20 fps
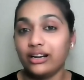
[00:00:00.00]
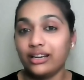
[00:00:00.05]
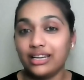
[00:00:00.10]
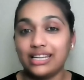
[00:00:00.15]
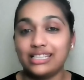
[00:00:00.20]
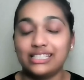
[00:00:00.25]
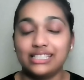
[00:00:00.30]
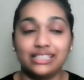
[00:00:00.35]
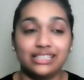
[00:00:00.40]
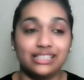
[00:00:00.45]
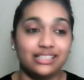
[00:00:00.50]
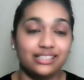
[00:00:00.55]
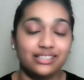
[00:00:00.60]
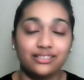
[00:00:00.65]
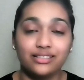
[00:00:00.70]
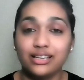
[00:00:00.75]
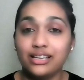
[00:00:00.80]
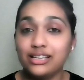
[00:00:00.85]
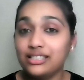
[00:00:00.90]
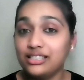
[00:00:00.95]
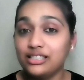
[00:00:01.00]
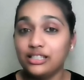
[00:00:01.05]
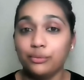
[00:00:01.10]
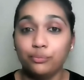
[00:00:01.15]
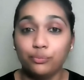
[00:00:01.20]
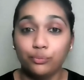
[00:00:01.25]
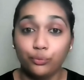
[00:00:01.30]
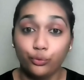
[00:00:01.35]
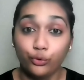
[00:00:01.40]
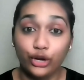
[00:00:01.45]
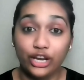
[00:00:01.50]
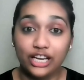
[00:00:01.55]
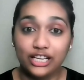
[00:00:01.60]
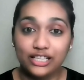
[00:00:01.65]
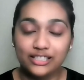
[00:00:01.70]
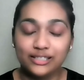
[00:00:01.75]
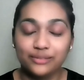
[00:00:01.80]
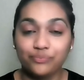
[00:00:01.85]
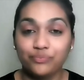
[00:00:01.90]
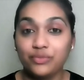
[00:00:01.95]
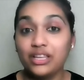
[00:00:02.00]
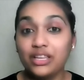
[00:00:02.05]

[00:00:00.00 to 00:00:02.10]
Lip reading: getting this sip breaks.